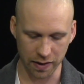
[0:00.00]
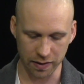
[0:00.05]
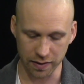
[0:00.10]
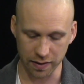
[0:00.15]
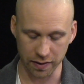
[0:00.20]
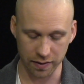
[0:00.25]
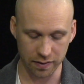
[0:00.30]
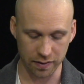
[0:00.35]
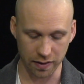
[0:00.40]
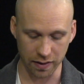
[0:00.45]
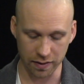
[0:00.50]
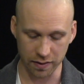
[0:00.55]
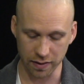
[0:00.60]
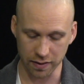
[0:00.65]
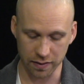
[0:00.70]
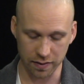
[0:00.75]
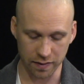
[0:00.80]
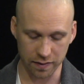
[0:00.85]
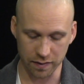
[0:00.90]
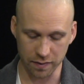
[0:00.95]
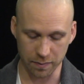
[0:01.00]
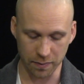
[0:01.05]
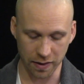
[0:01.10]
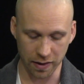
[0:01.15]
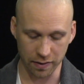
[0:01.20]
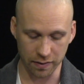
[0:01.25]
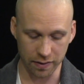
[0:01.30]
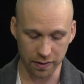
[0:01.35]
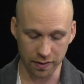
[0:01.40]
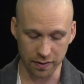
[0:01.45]
think that's
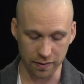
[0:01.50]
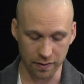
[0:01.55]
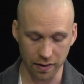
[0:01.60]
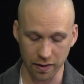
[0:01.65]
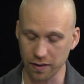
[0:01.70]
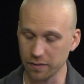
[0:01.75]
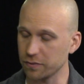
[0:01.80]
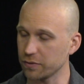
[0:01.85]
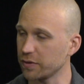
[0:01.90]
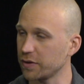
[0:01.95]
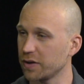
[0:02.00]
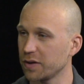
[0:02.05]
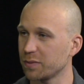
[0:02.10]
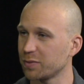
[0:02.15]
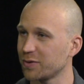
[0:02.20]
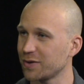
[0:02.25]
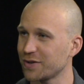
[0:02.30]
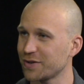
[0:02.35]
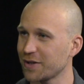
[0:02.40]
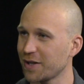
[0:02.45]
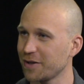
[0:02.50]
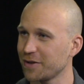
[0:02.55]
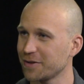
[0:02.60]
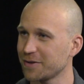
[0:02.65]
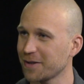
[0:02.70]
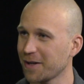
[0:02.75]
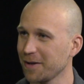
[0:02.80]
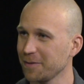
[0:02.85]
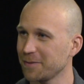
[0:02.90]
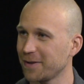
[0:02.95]
about it. I really appreciate your
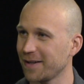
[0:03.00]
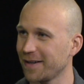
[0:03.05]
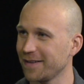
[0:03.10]
time, Ken.